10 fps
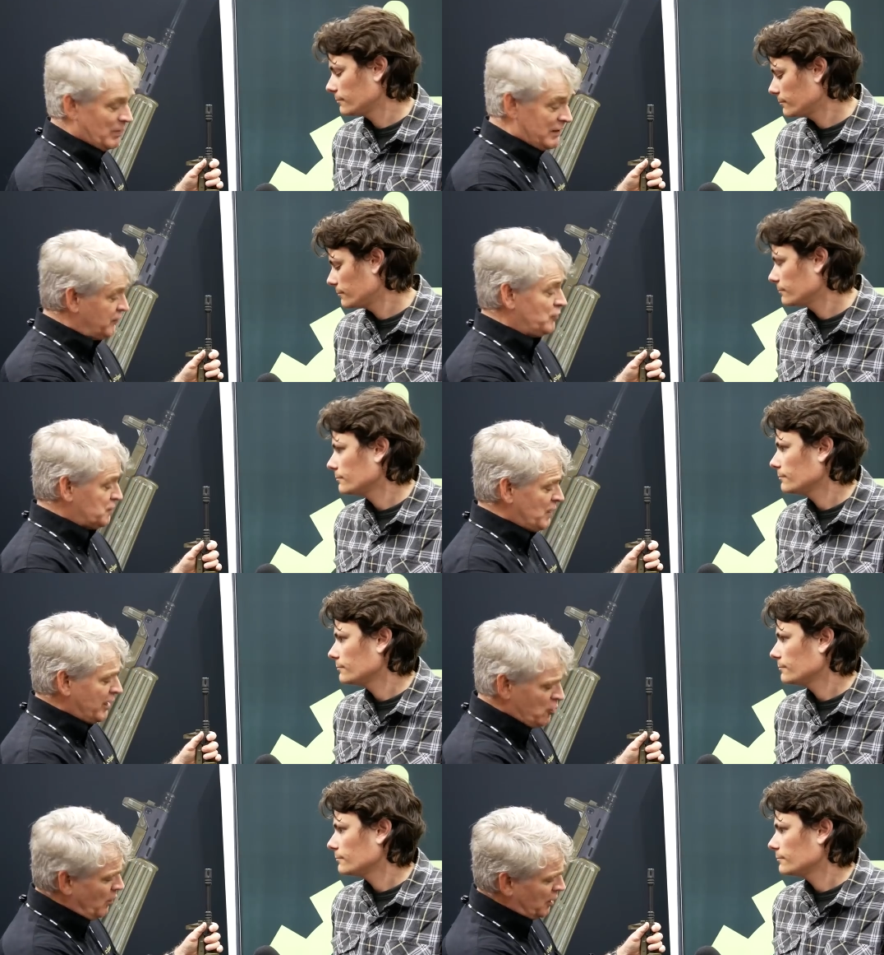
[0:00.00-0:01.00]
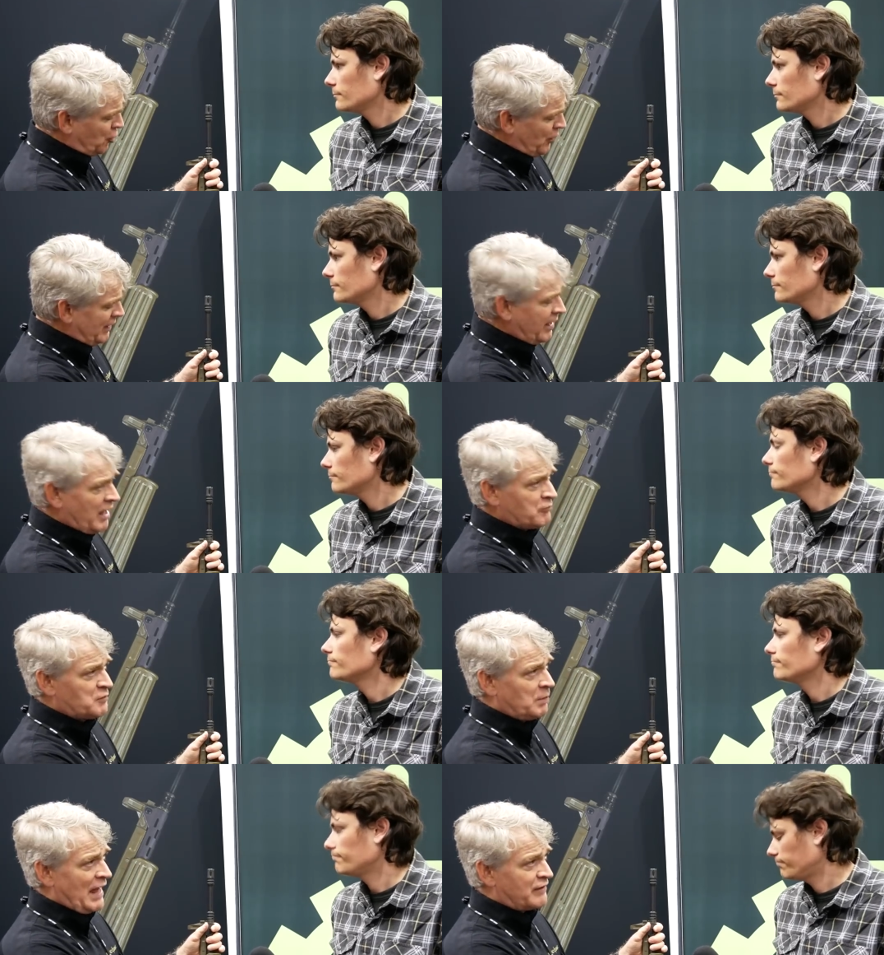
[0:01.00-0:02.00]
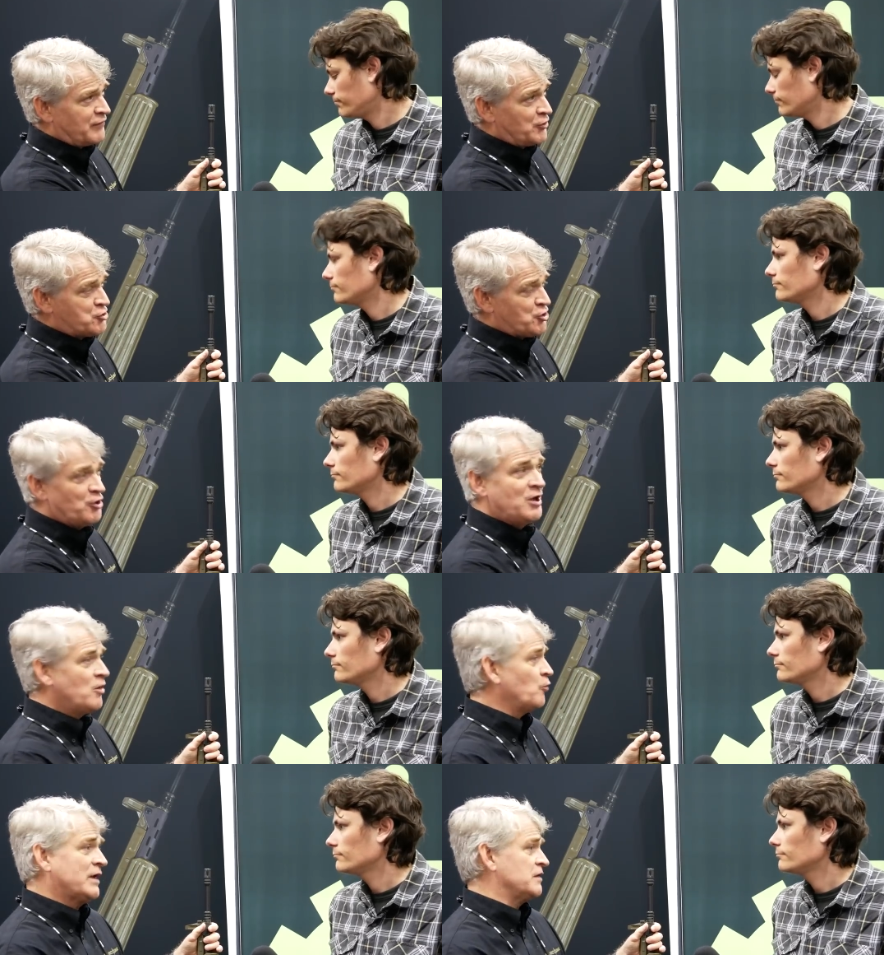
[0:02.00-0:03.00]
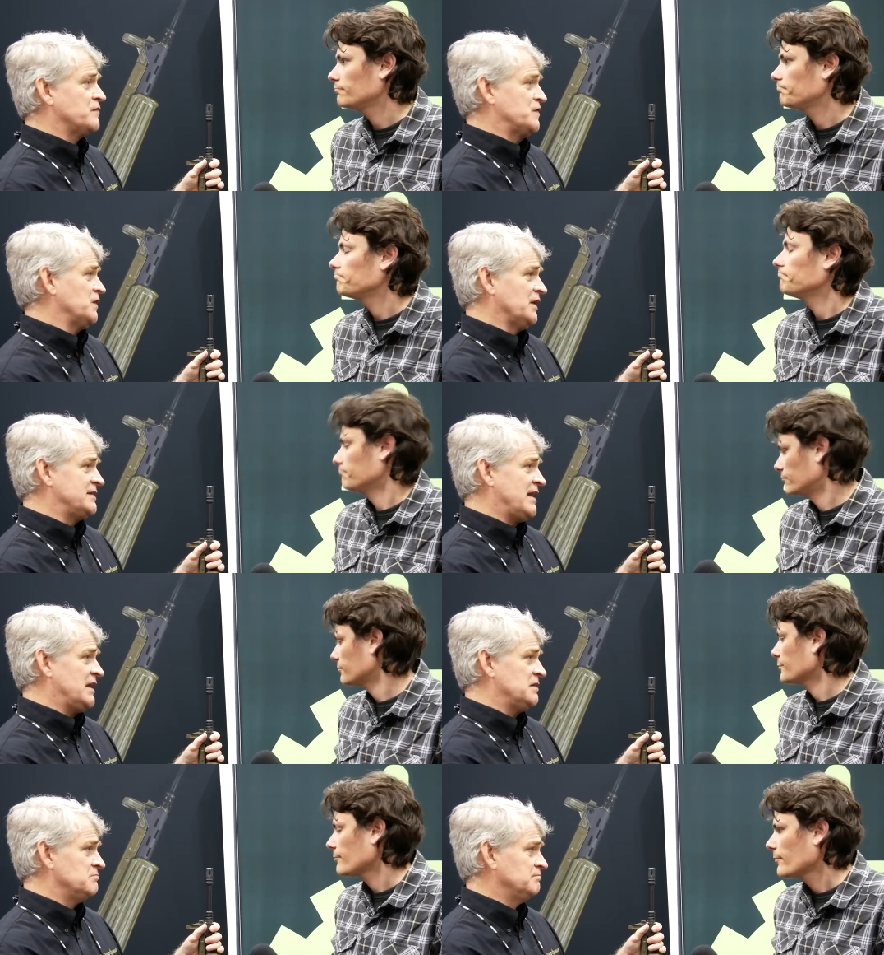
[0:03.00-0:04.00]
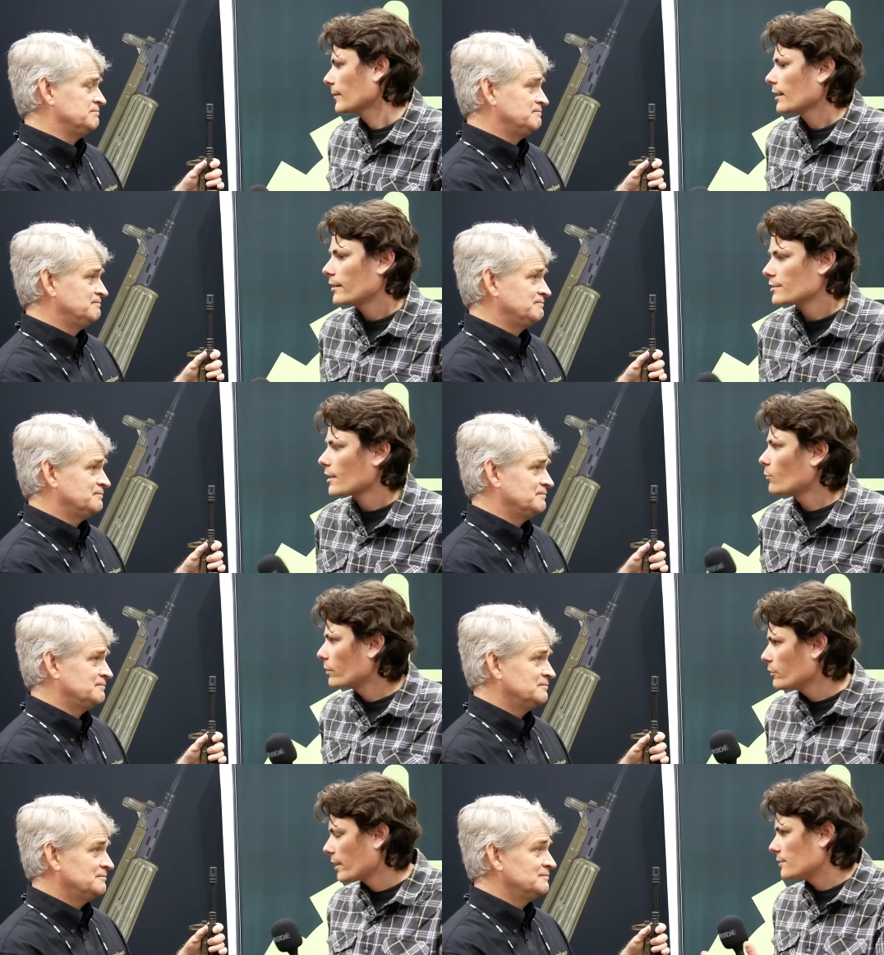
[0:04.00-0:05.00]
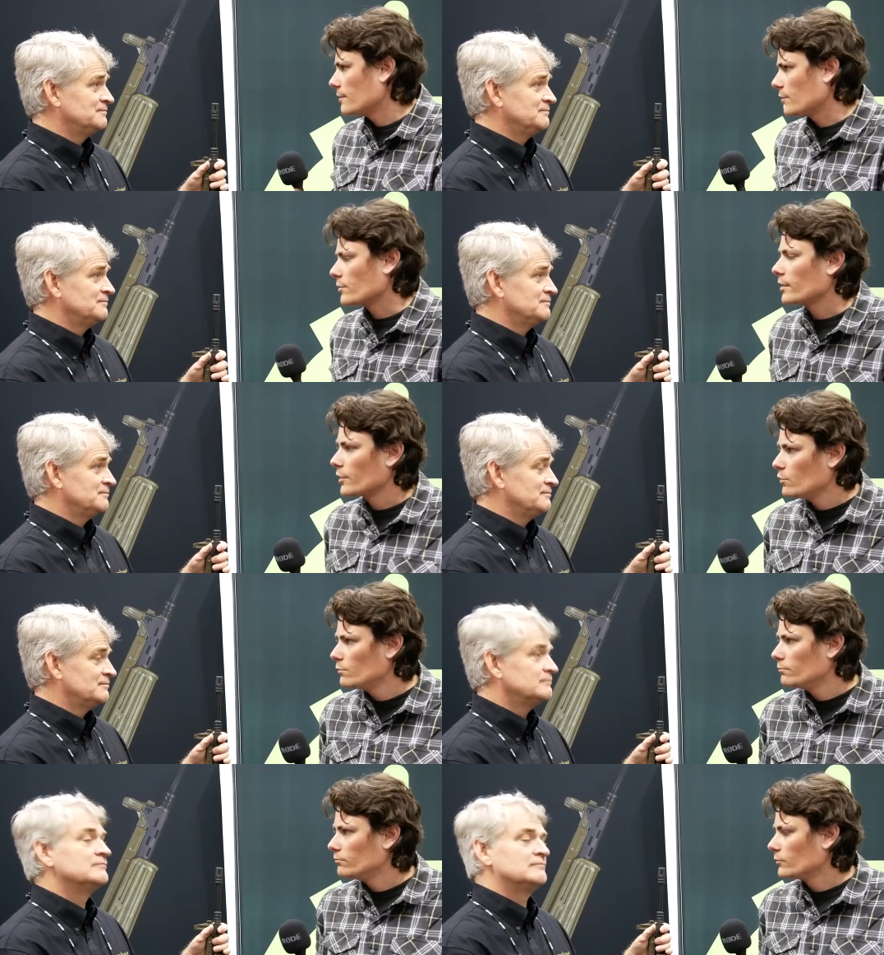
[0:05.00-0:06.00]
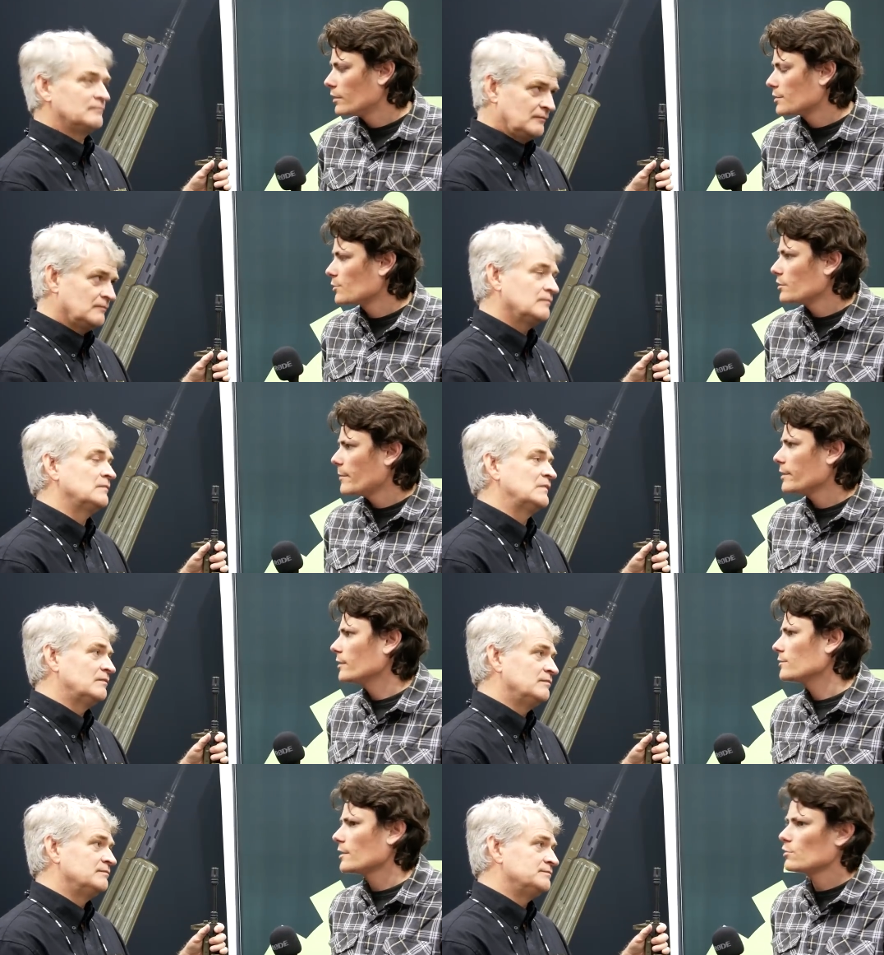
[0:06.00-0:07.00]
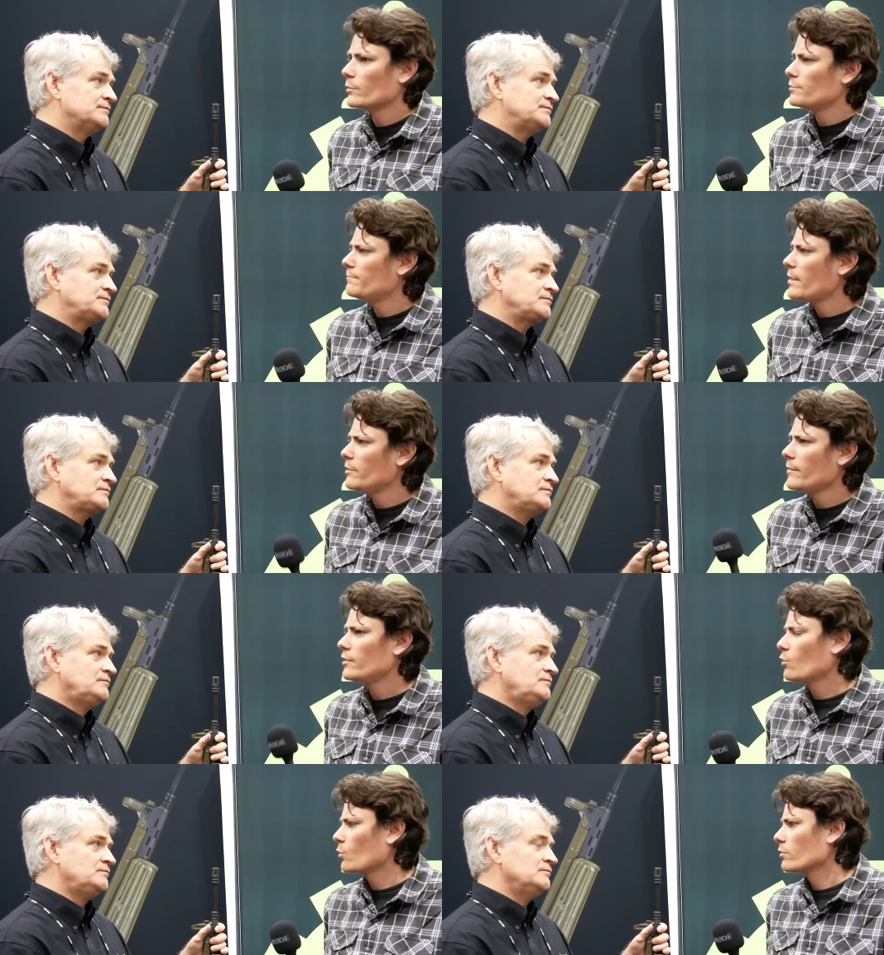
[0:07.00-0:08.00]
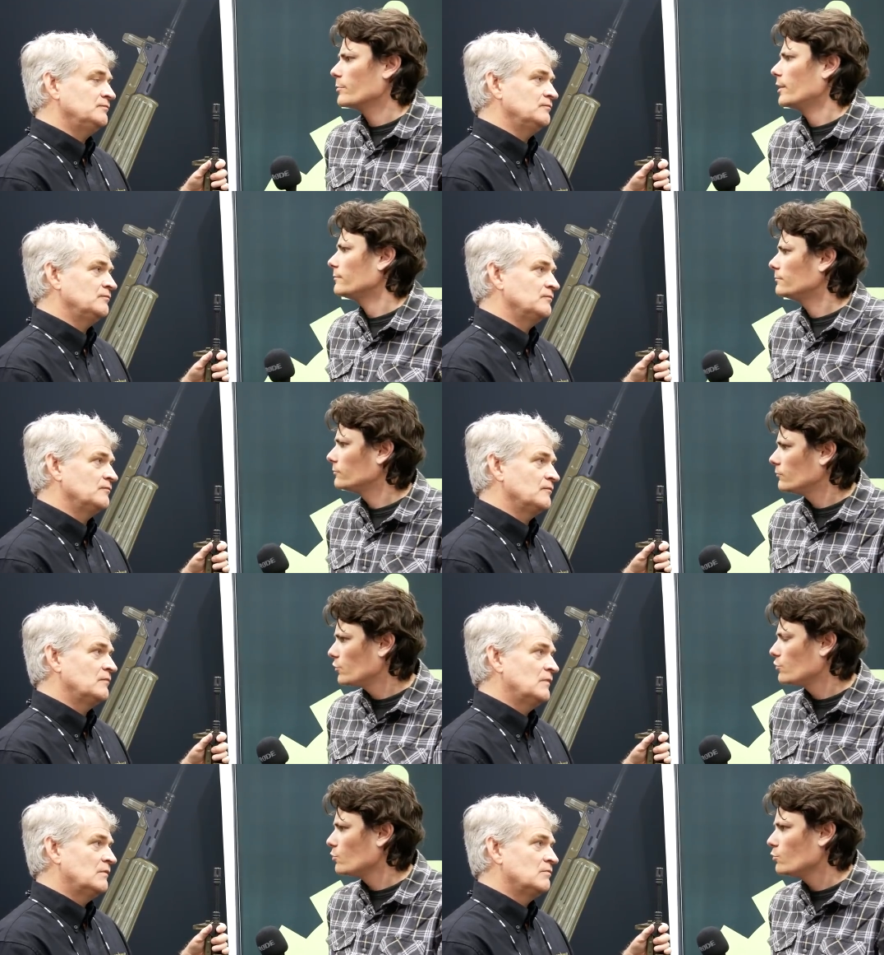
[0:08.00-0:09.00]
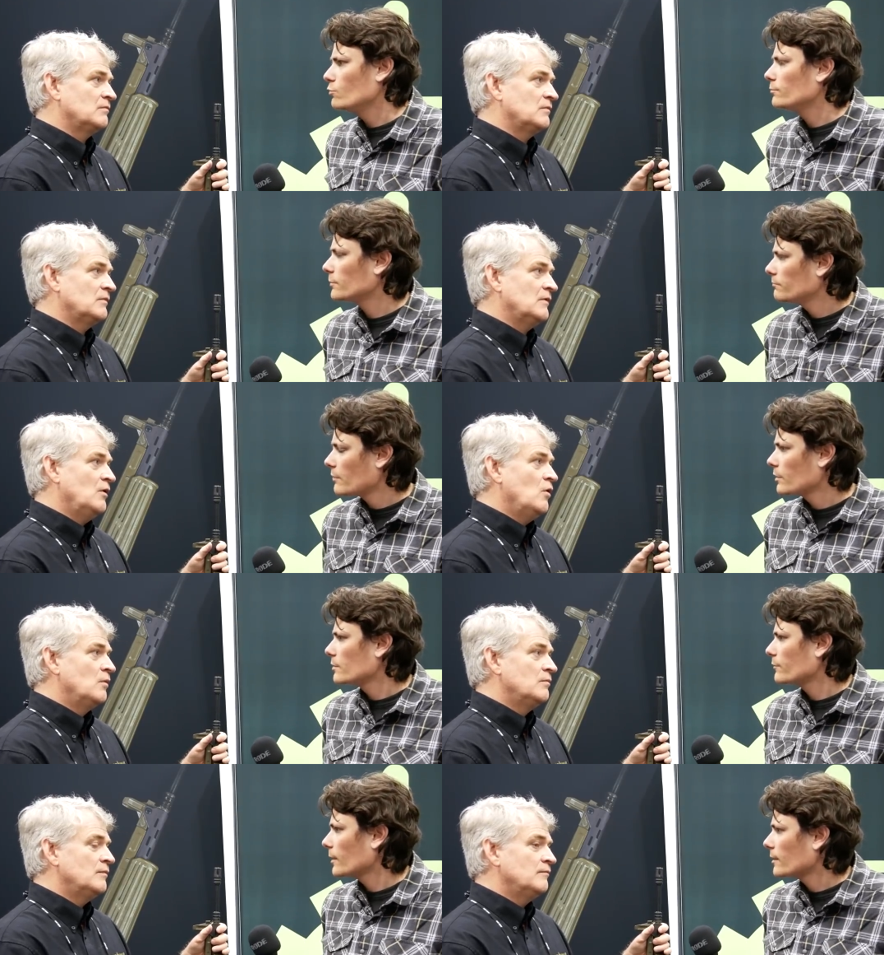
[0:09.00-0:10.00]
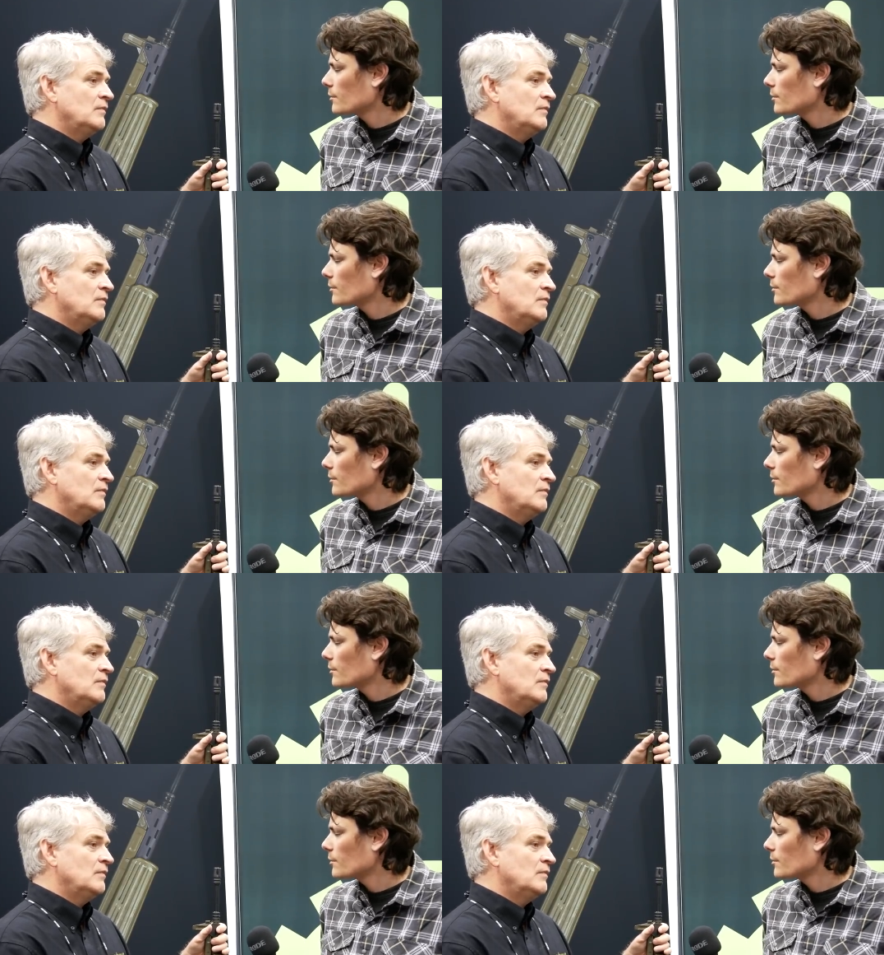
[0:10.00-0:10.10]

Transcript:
Speaker 1: But if you decide you want a green gun with black furniture, we can facilitate it.
Speaker 2: That's kind of one of your guys' things, right? Like you essentially make guns not so much maybe made to order, but you do relative like